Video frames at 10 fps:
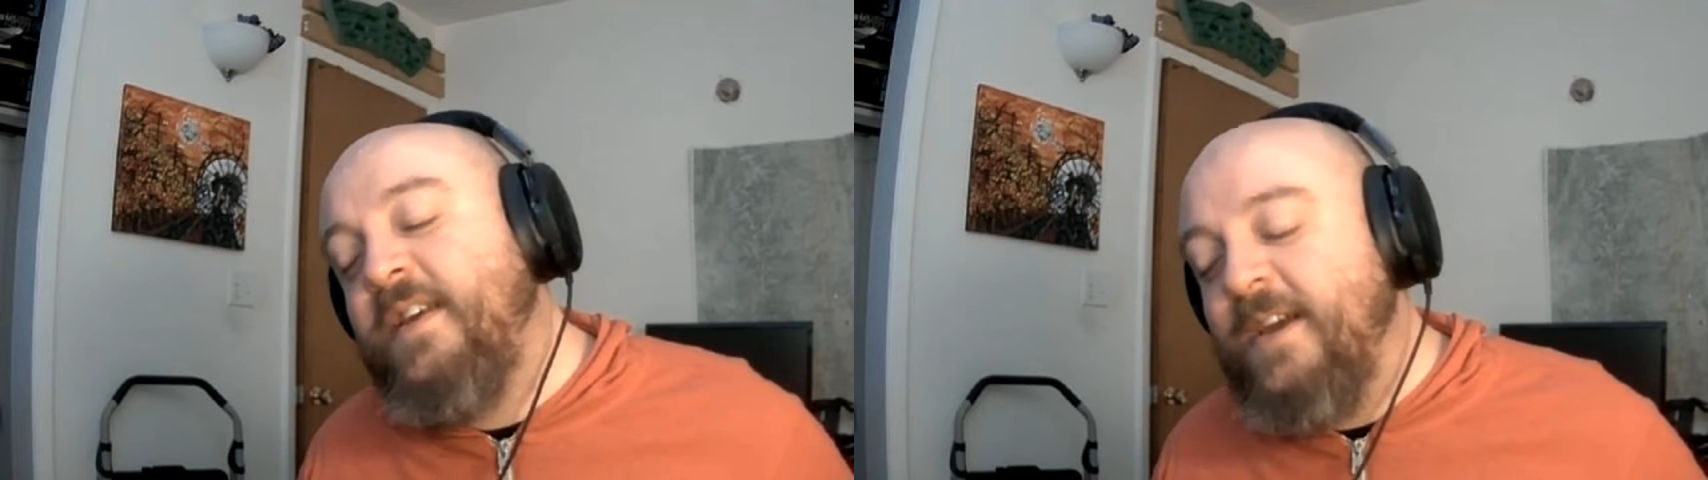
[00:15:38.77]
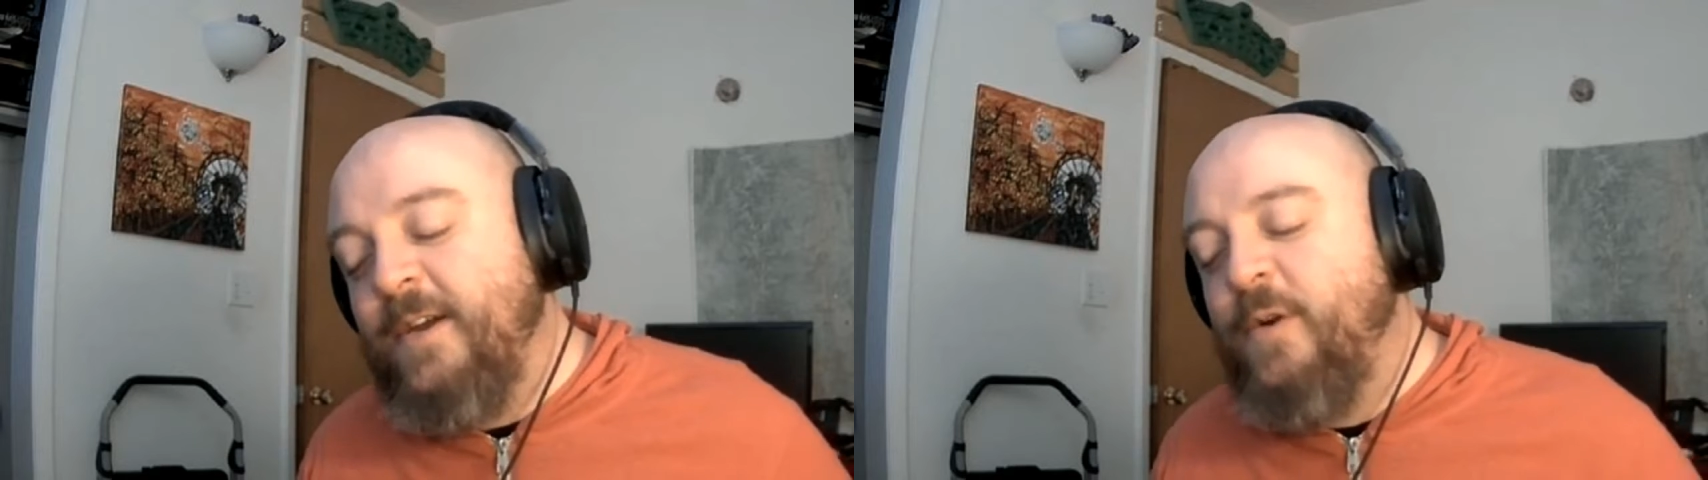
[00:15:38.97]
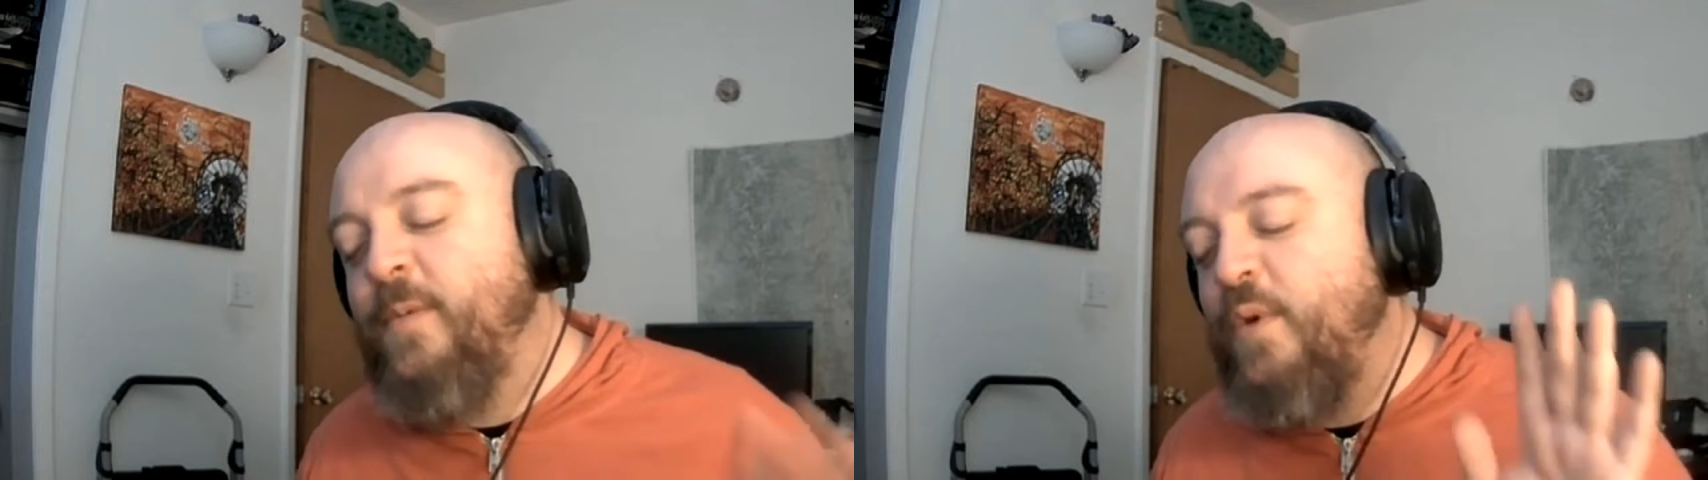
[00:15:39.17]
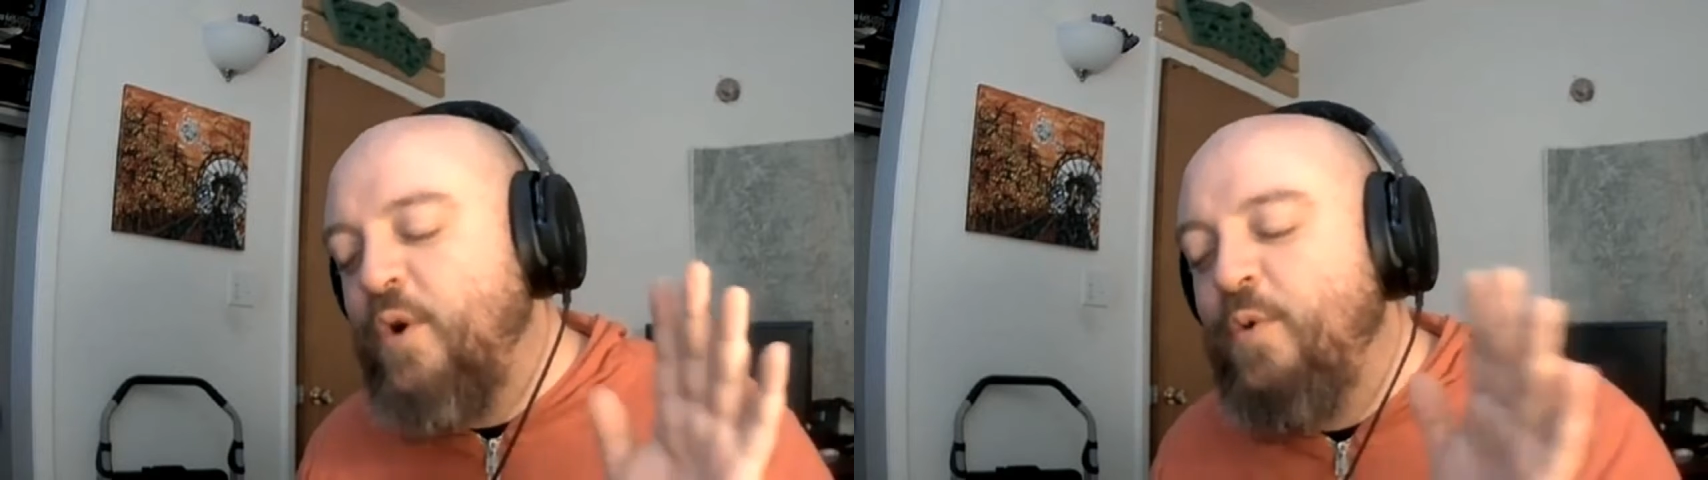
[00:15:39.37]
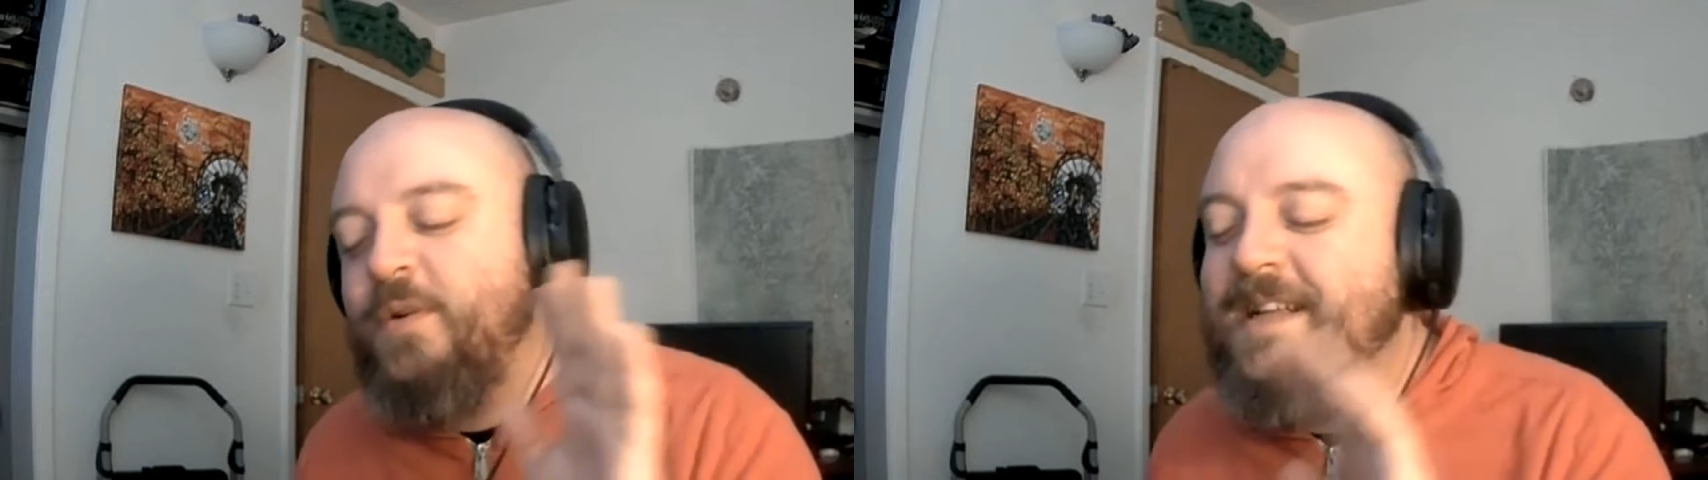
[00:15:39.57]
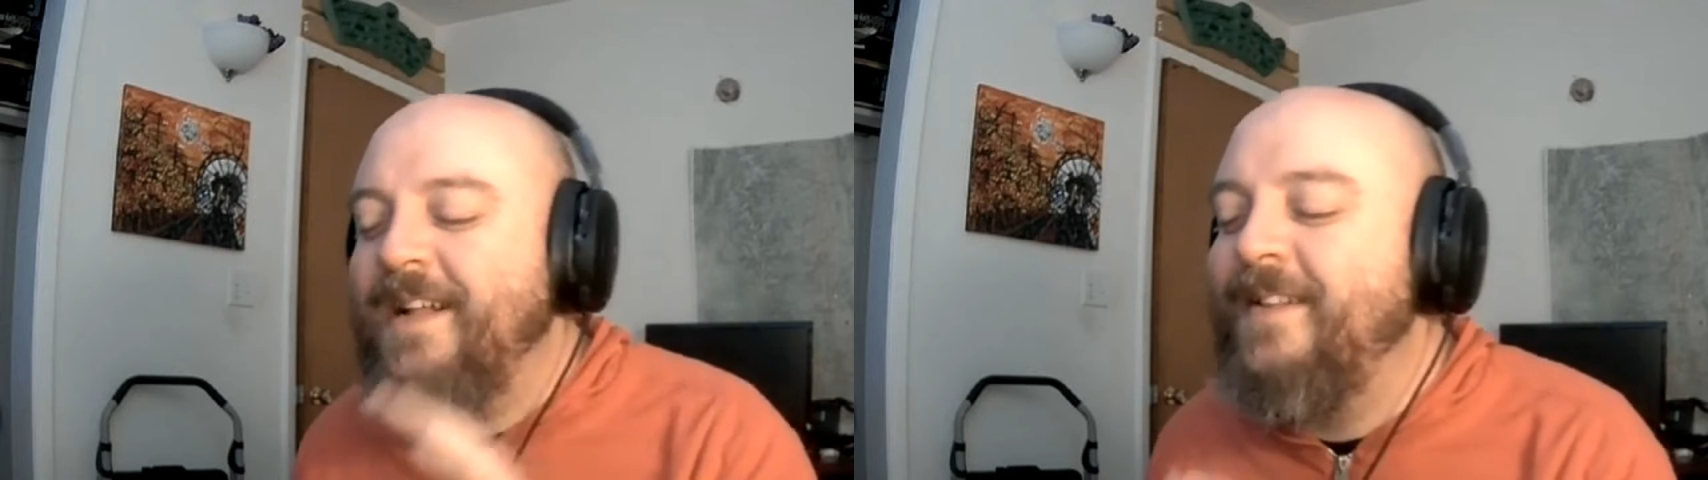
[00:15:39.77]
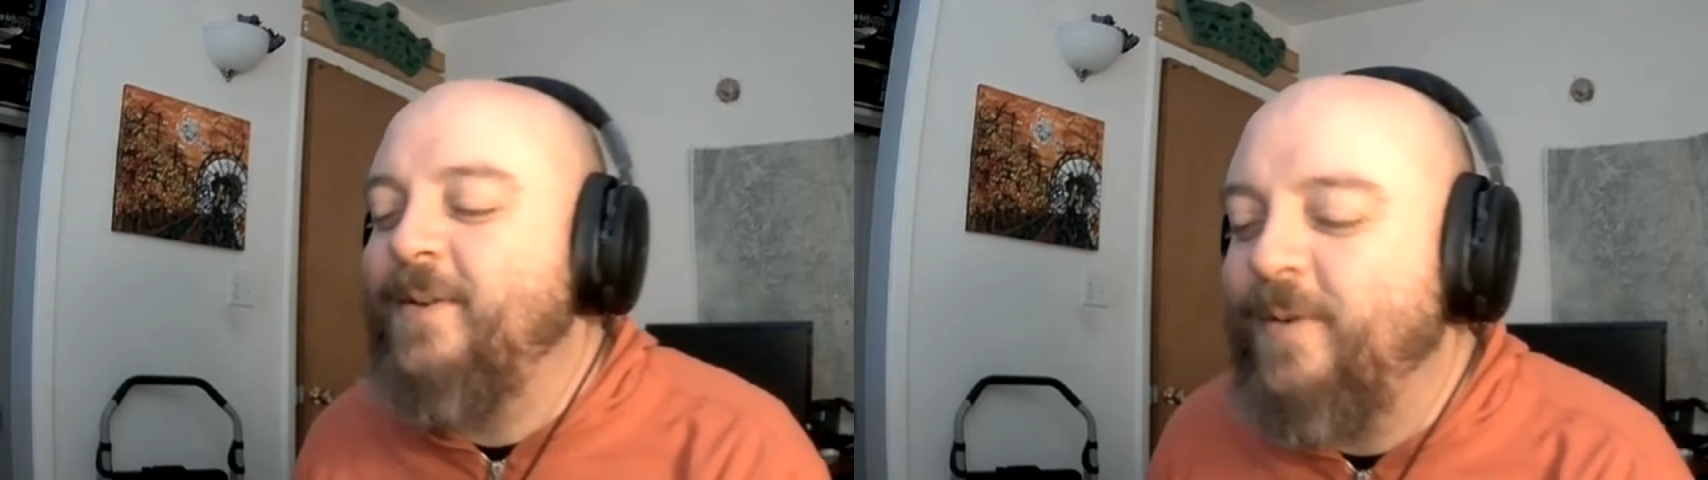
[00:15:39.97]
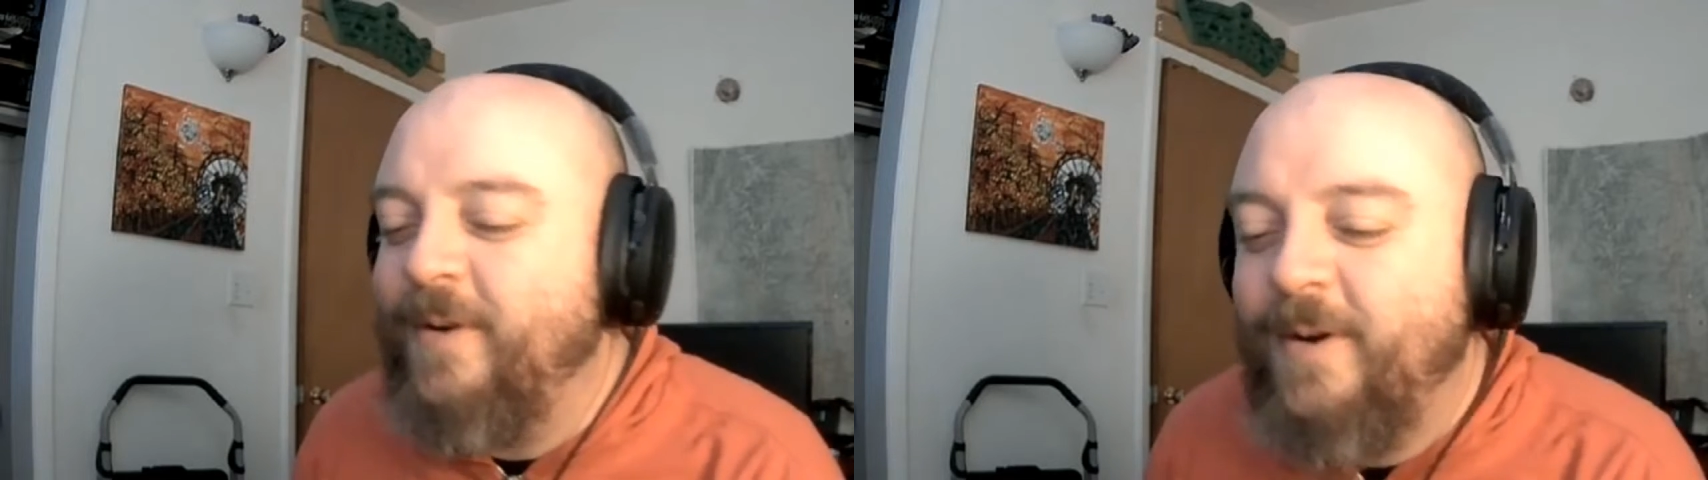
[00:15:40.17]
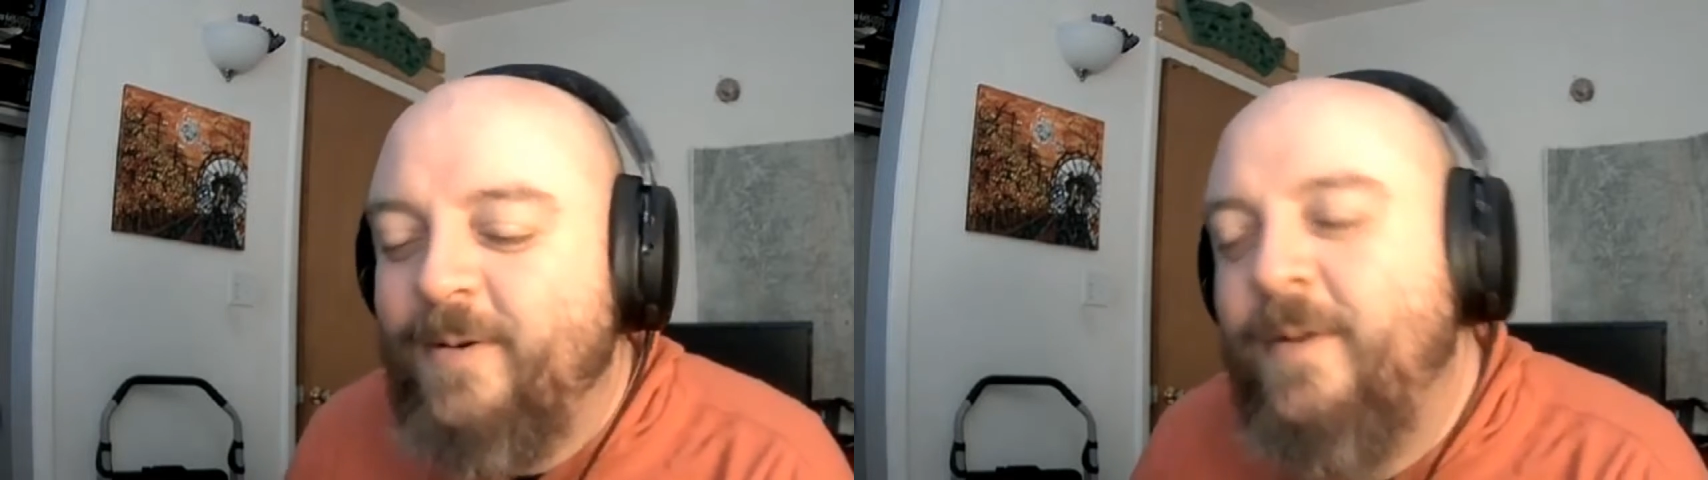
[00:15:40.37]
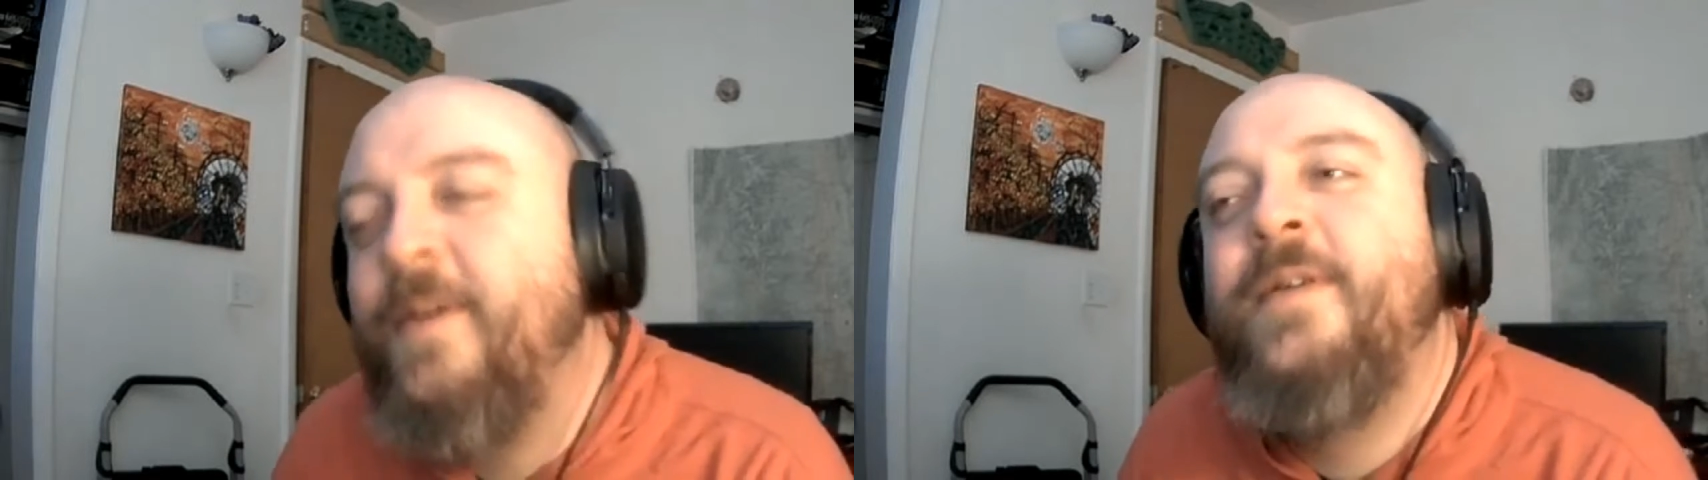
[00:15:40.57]
Guillermo del
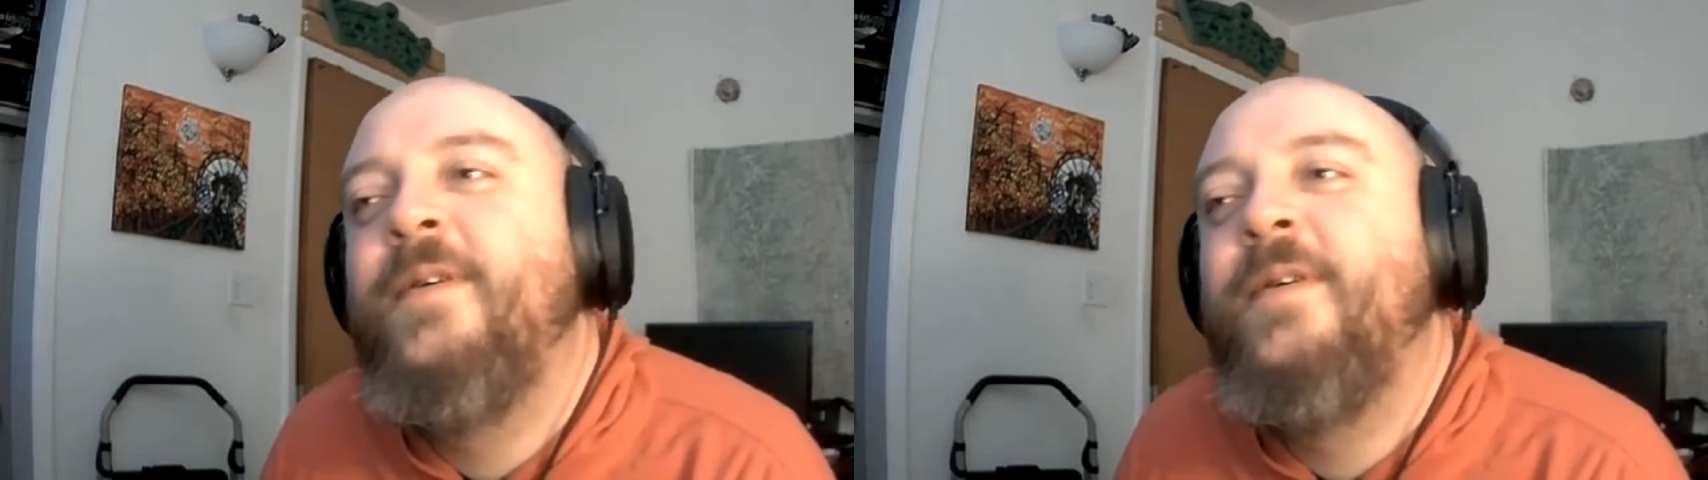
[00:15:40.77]
Toro